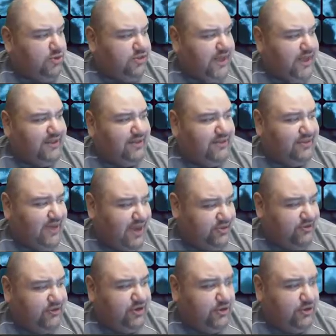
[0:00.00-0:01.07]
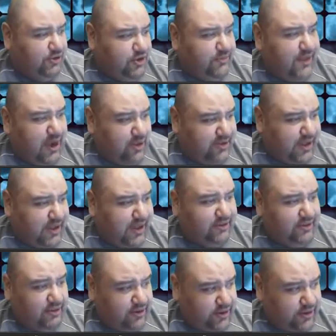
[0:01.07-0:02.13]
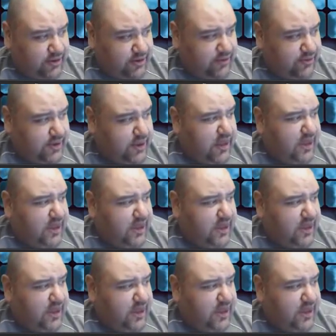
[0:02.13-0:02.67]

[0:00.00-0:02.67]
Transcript: with a disaster in a nuclear power plant in Tokyo,